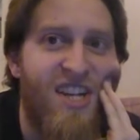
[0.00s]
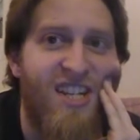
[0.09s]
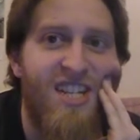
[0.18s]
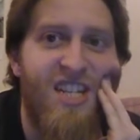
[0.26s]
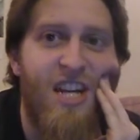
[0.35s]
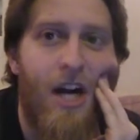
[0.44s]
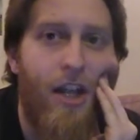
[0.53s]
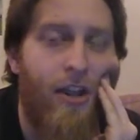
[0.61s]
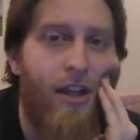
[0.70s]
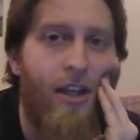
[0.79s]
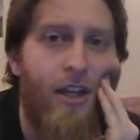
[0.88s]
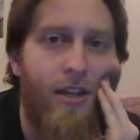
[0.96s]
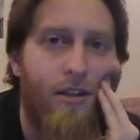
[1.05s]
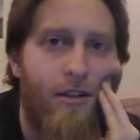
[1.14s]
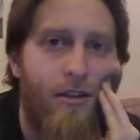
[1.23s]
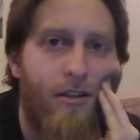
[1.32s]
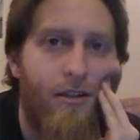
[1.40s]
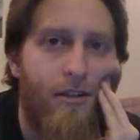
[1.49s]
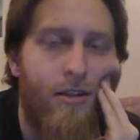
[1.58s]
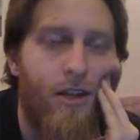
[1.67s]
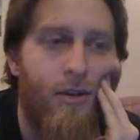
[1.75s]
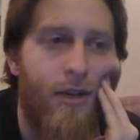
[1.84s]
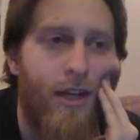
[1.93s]
nothing
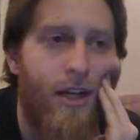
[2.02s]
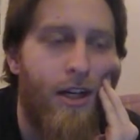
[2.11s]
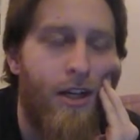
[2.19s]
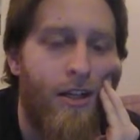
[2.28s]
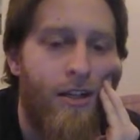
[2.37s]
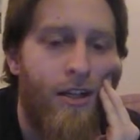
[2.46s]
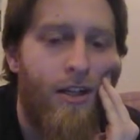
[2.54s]
going on.